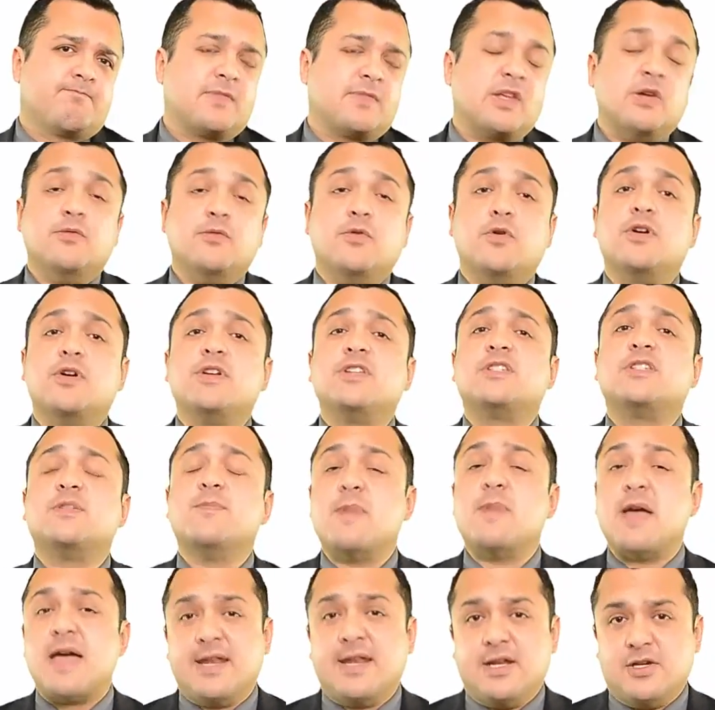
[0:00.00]
voice
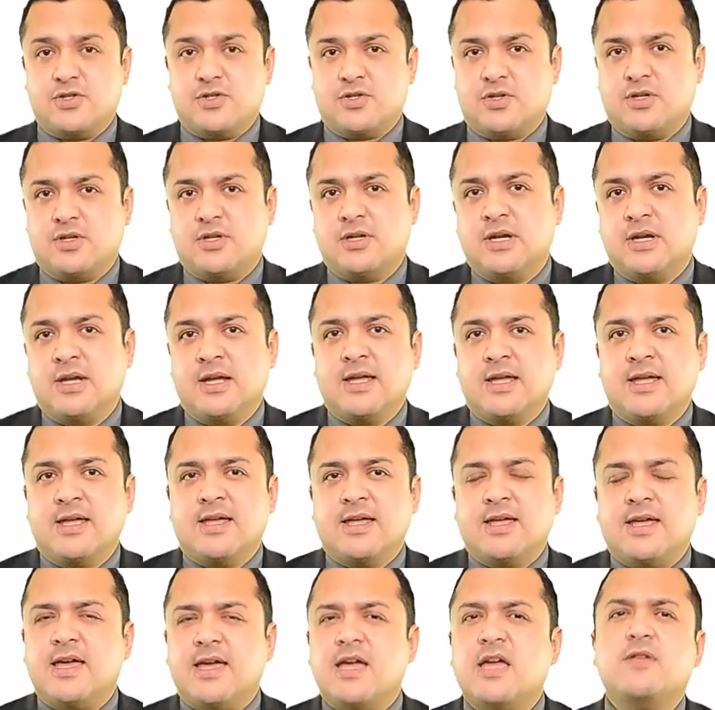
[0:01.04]
manager,
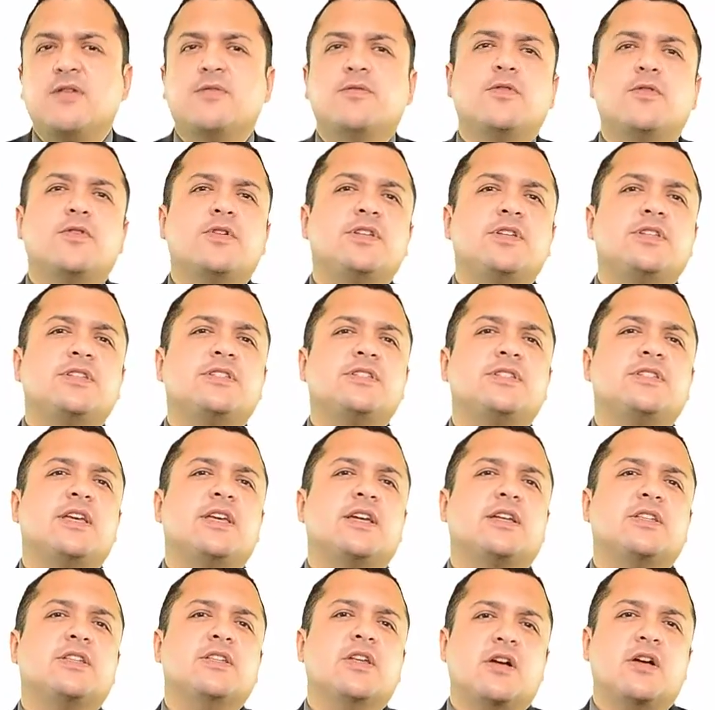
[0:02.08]
and voice
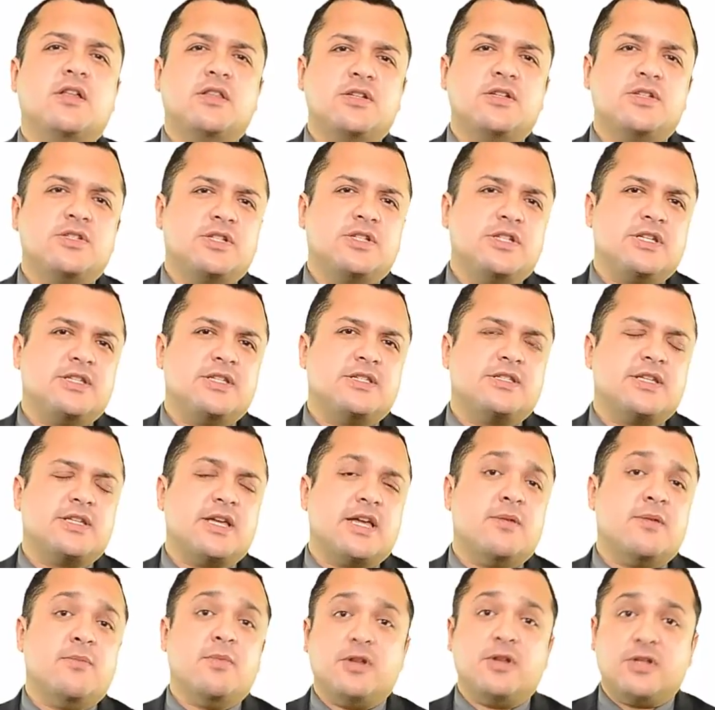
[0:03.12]
technologies
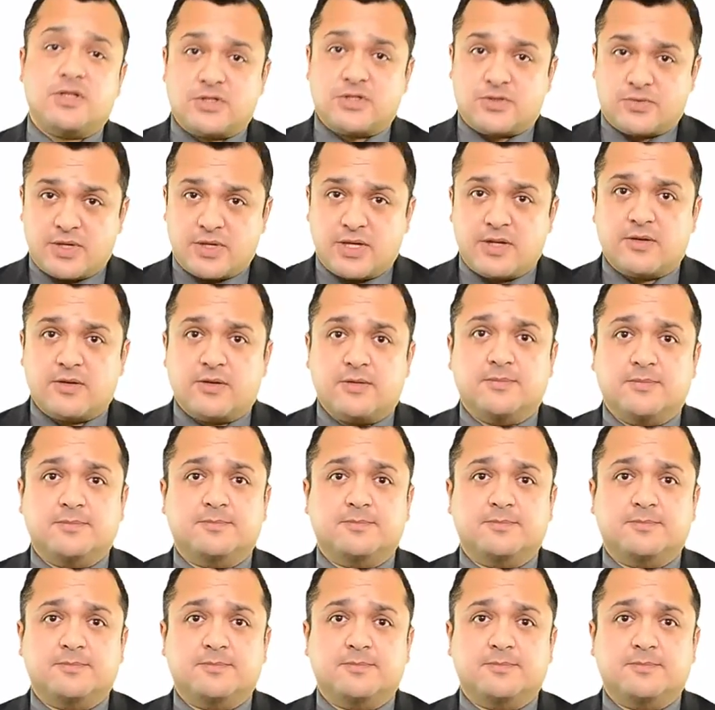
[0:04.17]
administrator.